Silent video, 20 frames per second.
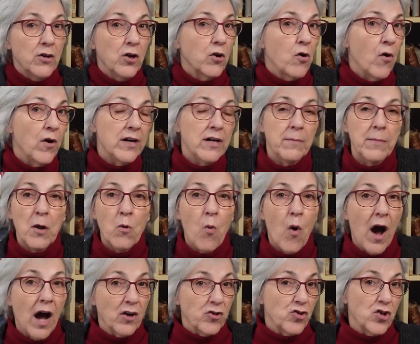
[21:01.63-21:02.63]
you're going to be
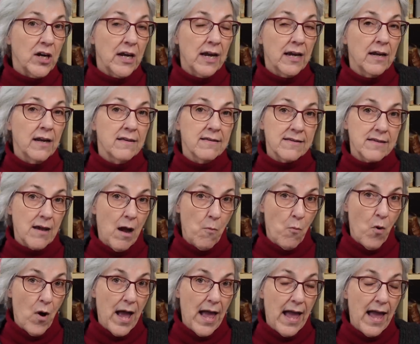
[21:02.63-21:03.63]
washing it in some
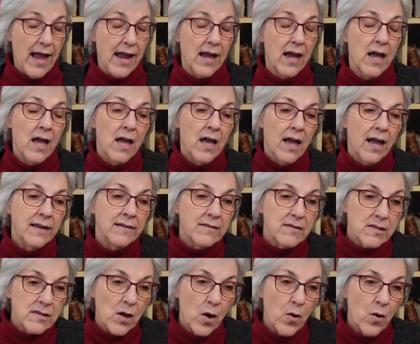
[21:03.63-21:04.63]
way. And
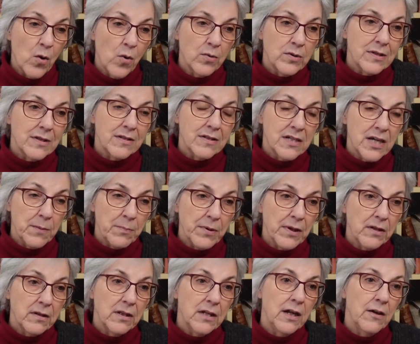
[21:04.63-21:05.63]
so
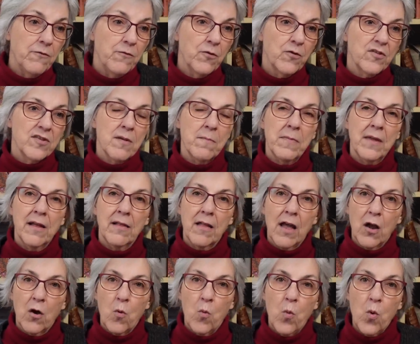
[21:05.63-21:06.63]
typically for something
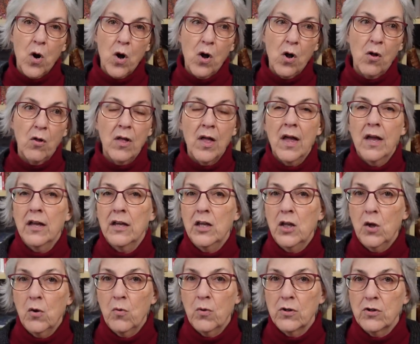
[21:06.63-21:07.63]
like wool,
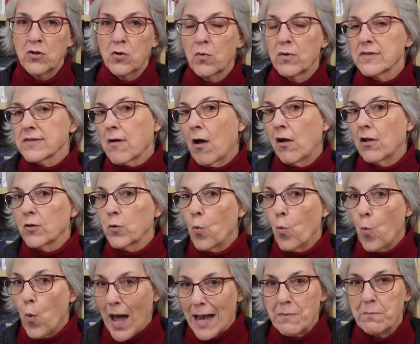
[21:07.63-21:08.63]
you would do what's called
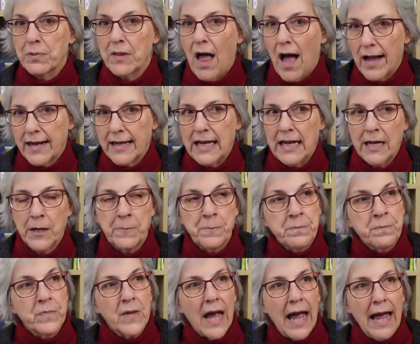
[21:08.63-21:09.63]
wet blocking.
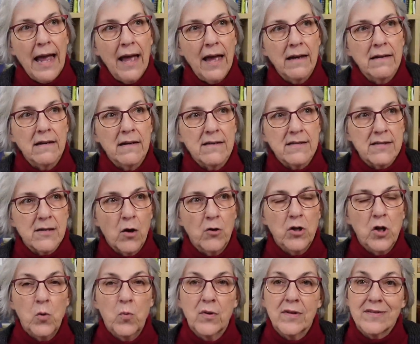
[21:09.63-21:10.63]
And so
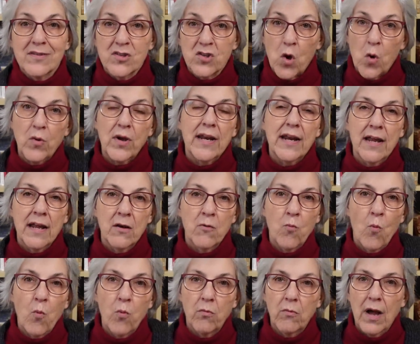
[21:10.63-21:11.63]
you would soak it
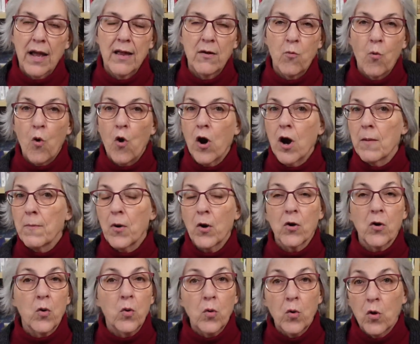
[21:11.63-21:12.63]
in warm or
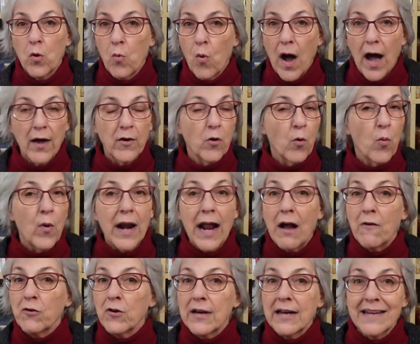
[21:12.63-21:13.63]
cool water,
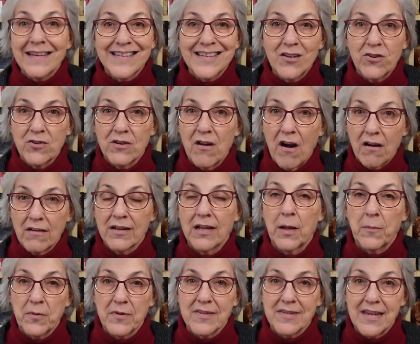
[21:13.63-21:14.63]
whatever it is your yarn
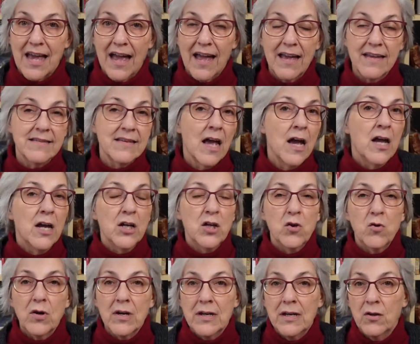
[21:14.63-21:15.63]
label says.
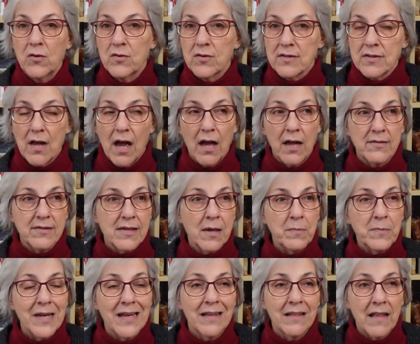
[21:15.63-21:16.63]
You can use
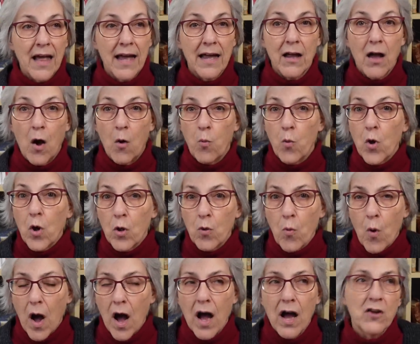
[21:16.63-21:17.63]
something like a wool
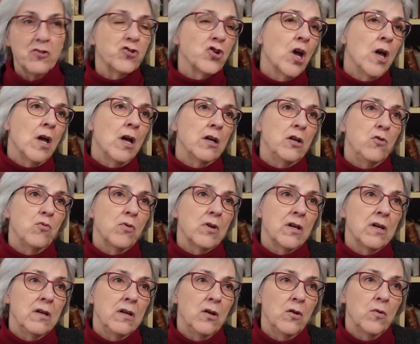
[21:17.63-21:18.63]
wash. You
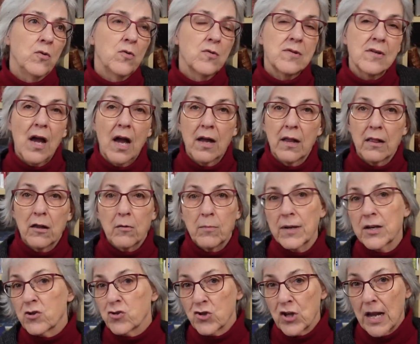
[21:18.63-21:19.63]
can use a little
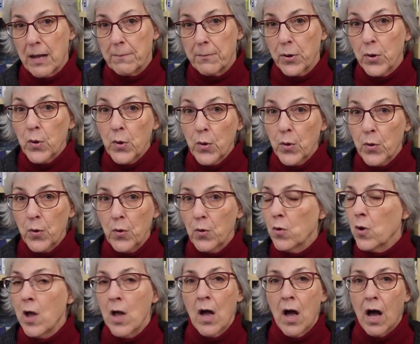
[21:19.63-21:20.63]
bit of
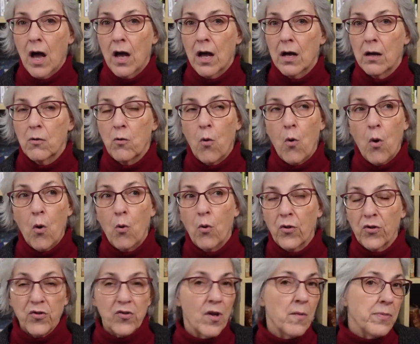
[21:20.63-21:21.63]
shampoo,
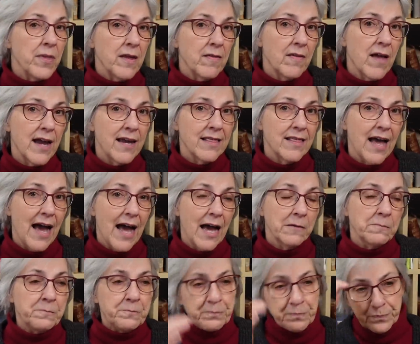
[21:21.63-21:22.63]
something like
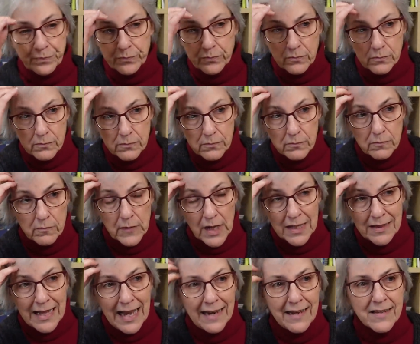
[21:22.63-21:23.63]
that.
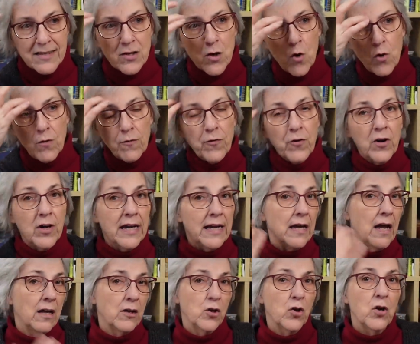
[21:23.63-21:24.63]
Let it soak for
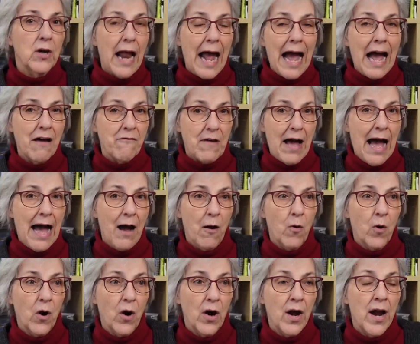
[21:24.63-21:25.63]
a good half
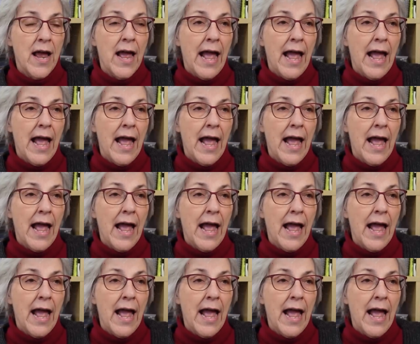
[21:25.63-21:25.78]
hour,